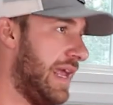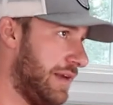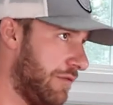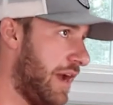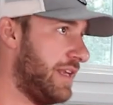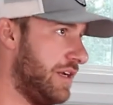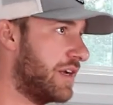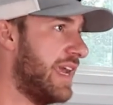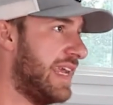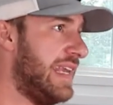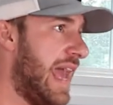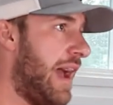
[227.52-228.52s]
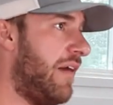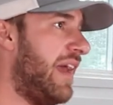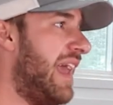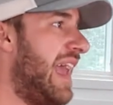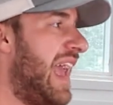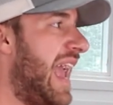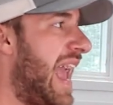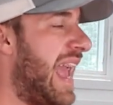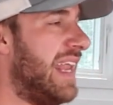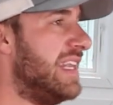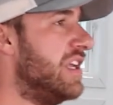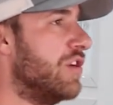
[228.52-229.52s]
right, and you're kicking out,
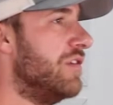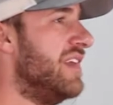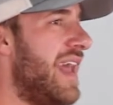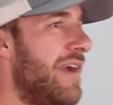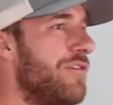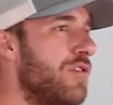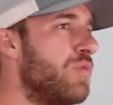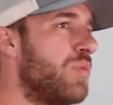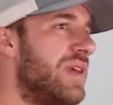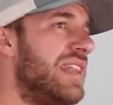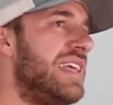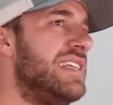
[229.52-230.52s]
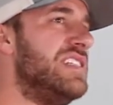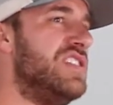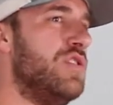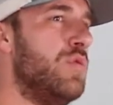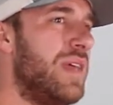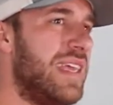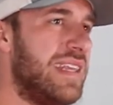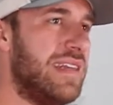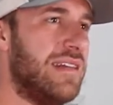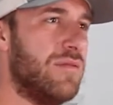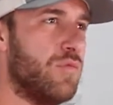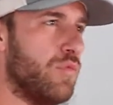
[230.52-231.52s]
and you're never really
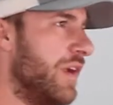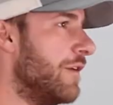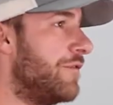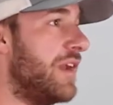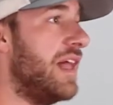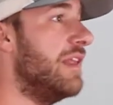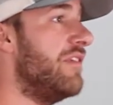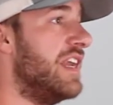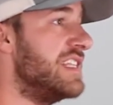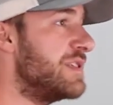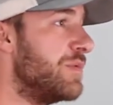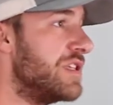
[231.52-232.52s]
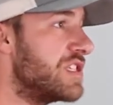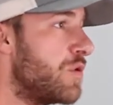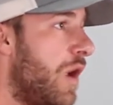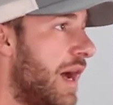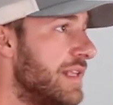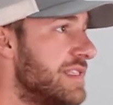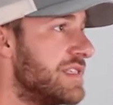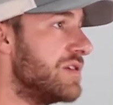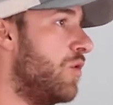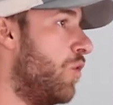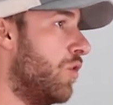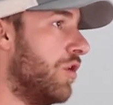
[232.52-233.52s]
doing rear foot elevated split squats
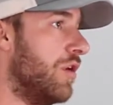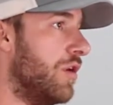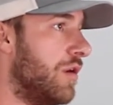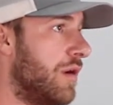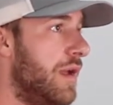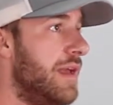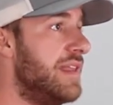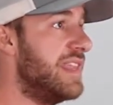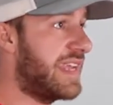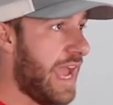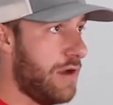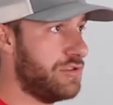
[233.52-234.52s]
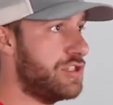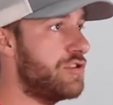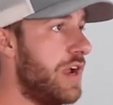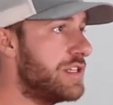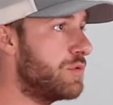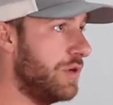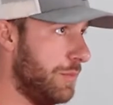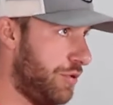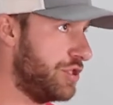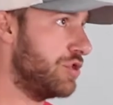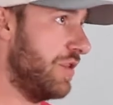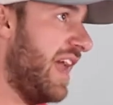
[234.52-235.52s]
or the couch stretch where you
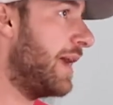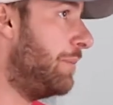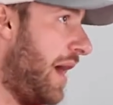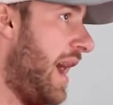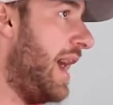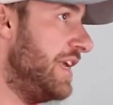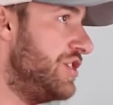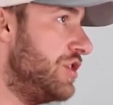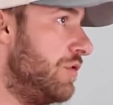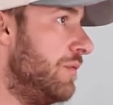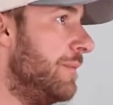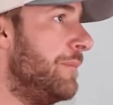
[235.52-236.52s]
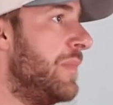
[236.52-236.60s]
put your leg behind you,